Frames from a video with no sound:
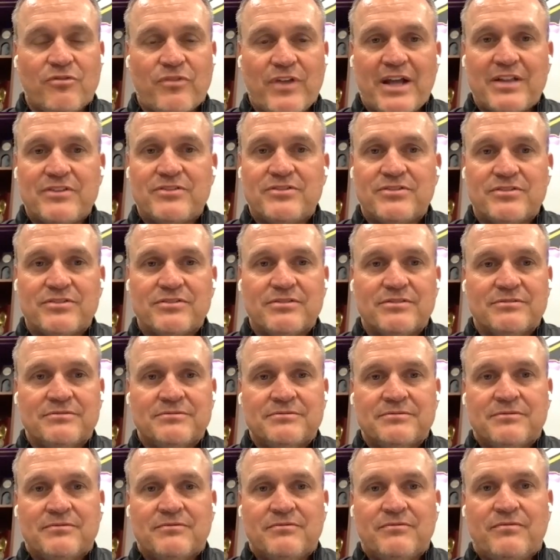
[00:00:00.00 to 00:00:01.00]
that's
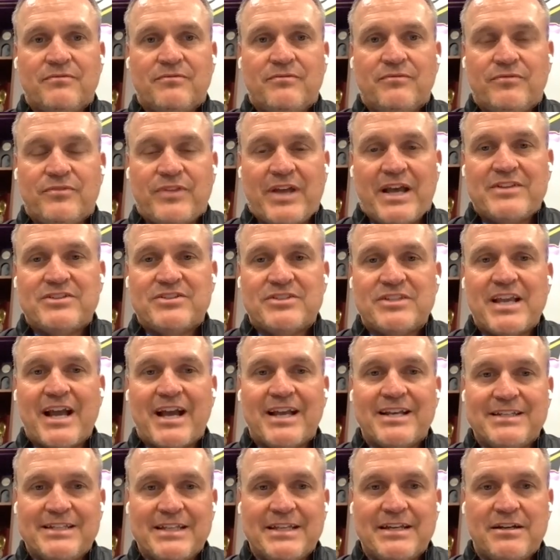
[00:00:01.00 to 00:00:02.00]
the
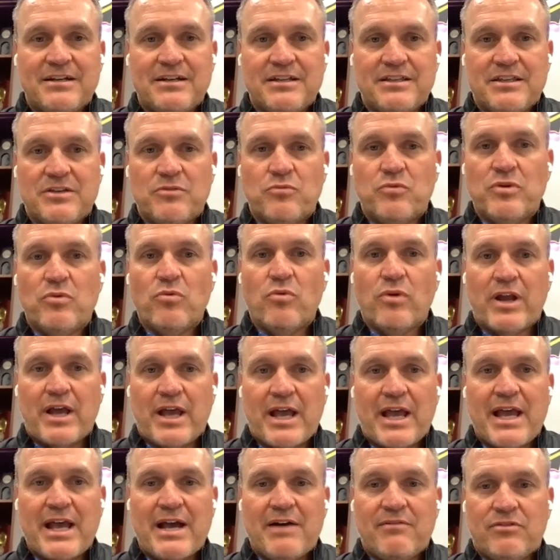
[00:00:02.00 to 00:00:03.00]
identity that we want
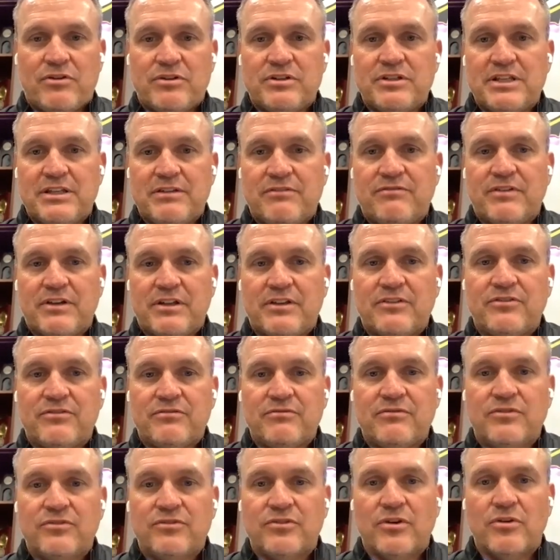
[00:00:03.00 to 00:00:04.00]
to have on
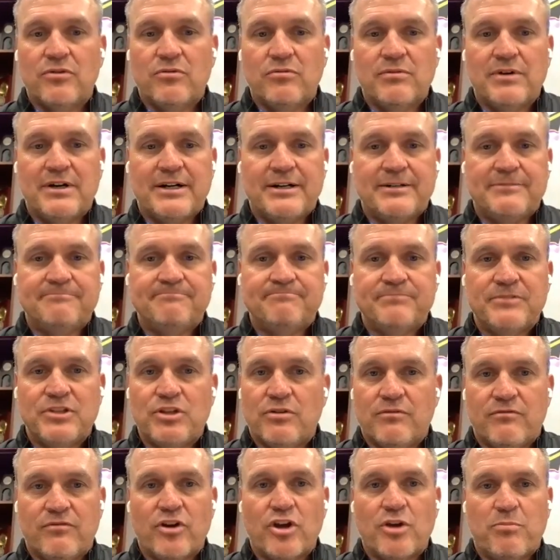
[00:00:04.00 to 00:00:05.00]
defense. So
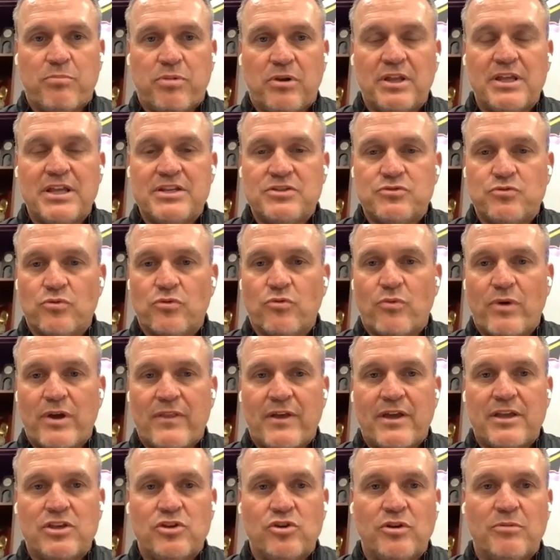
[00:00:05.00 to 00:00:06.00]
very pleased with the way
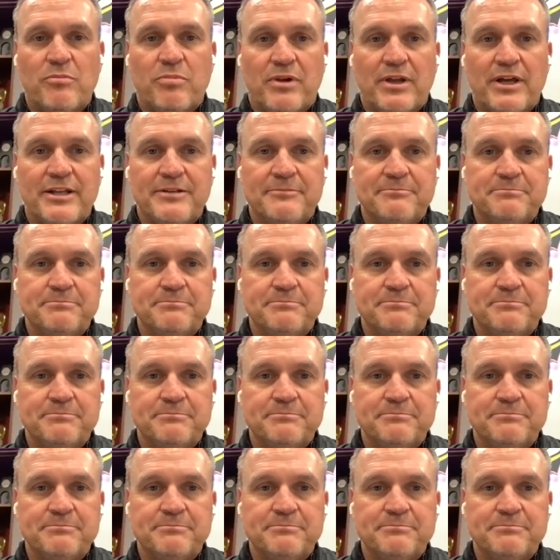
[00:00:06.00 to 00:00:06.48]
that unit played.